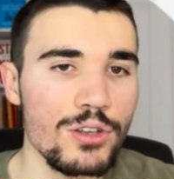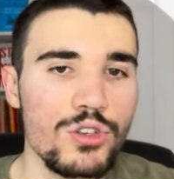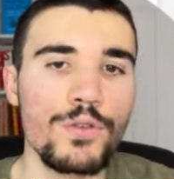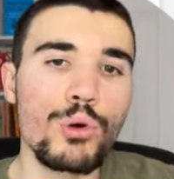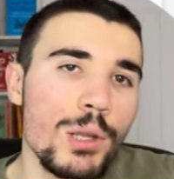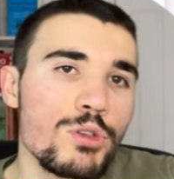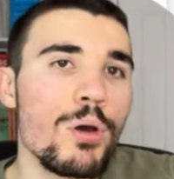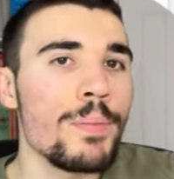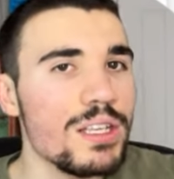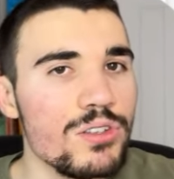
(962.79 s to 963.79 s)
So if you want them to
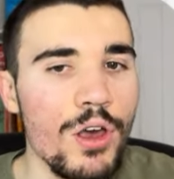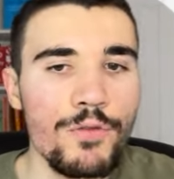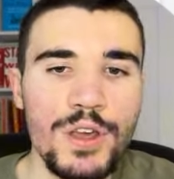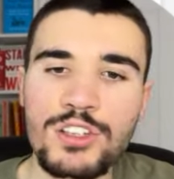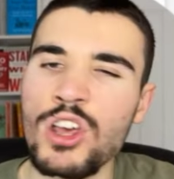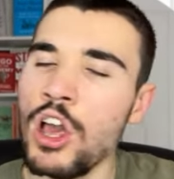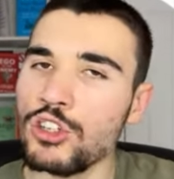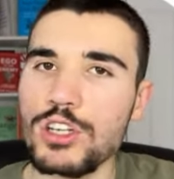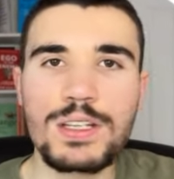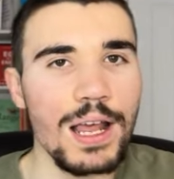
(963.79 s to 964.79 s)
omit certain things,
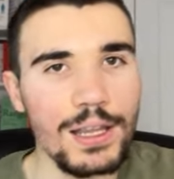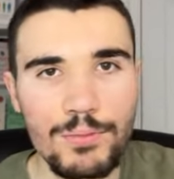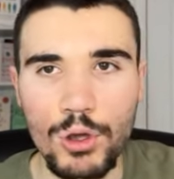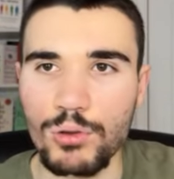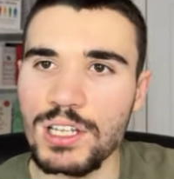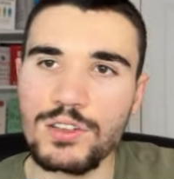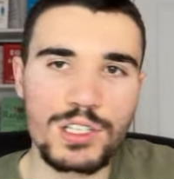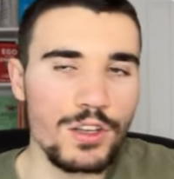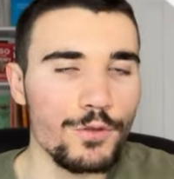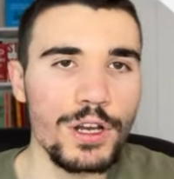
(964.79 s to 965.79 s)
just let them know. These
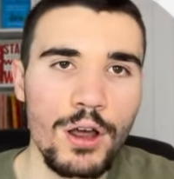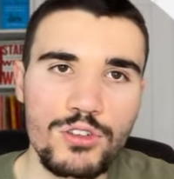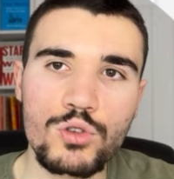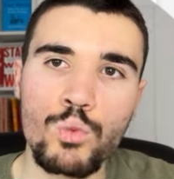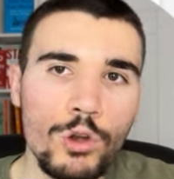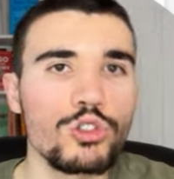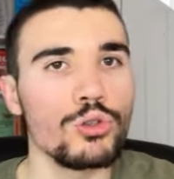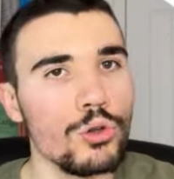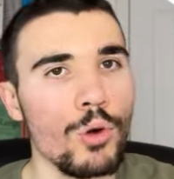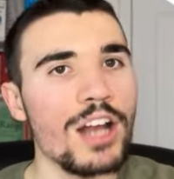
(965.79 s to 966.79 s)
freelancers want to
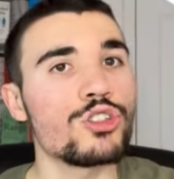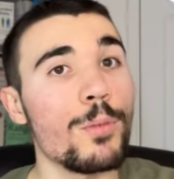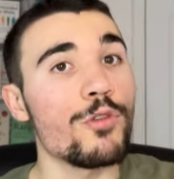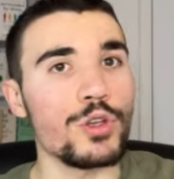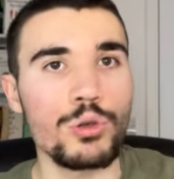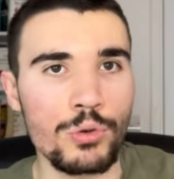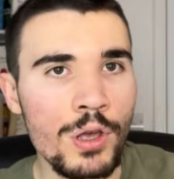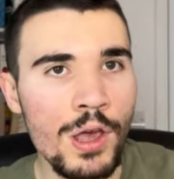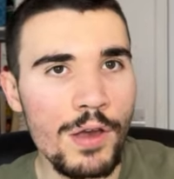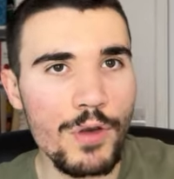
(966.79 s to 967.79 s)
do the right job for you.
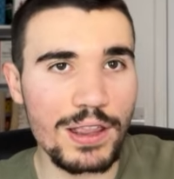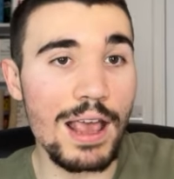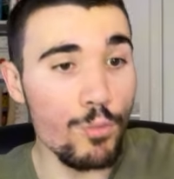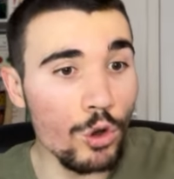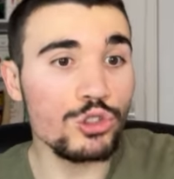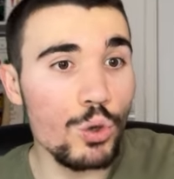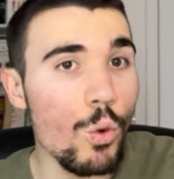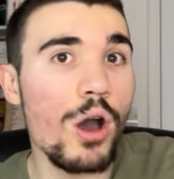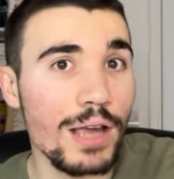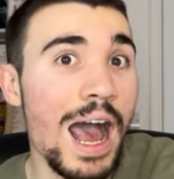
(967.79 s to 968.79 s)
They want to
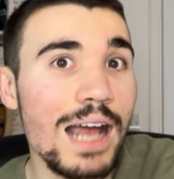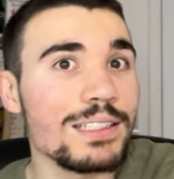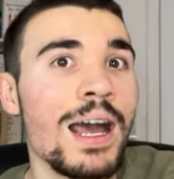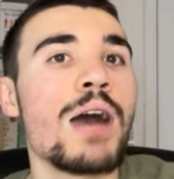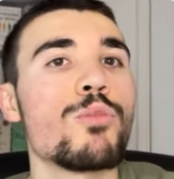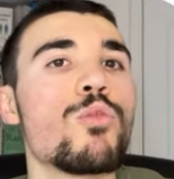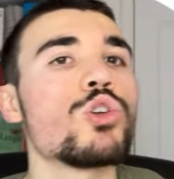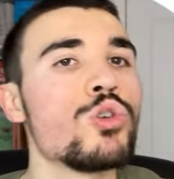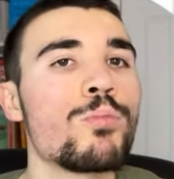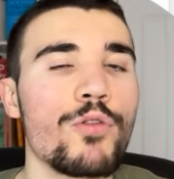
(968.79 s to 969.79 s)
work hand in hand with
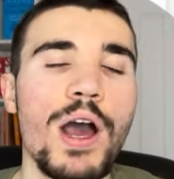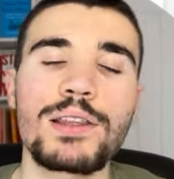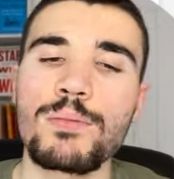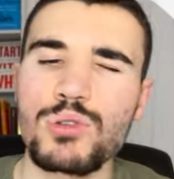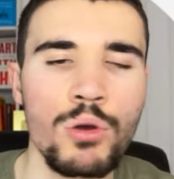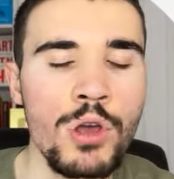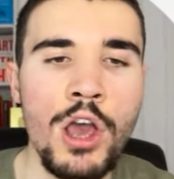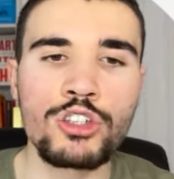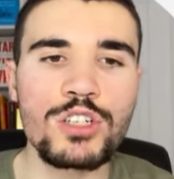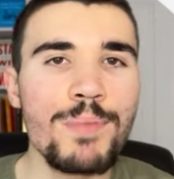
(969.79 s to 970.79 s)
what you provide them. So
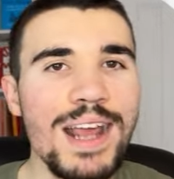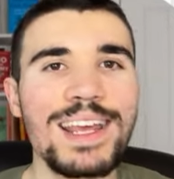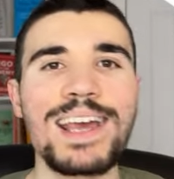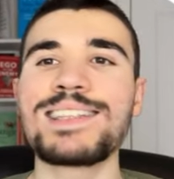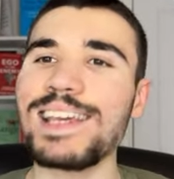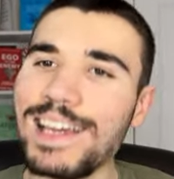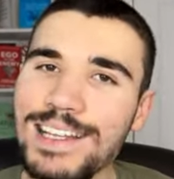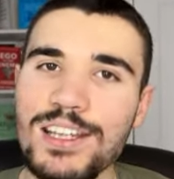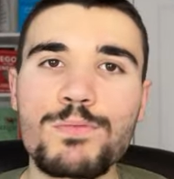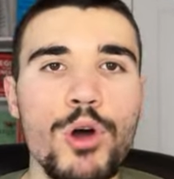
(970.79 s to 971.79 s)
just make it as
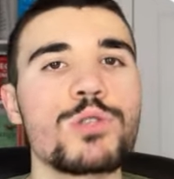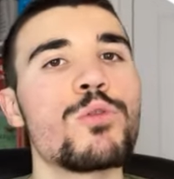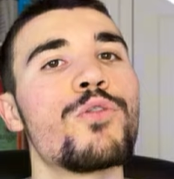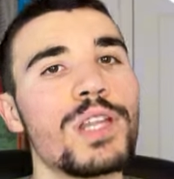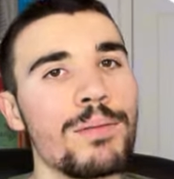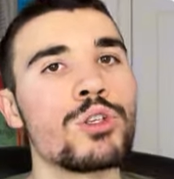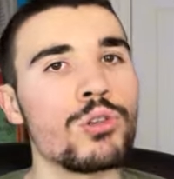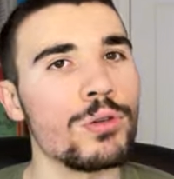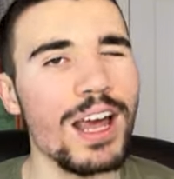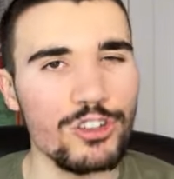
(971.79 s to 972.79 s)
easy as possible for them to
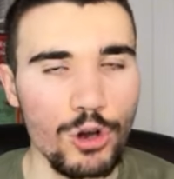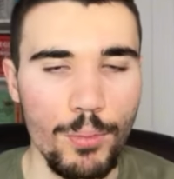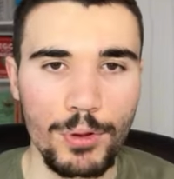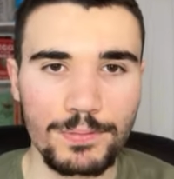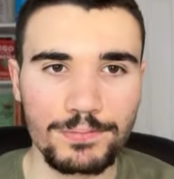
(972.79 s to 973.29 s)
do their job.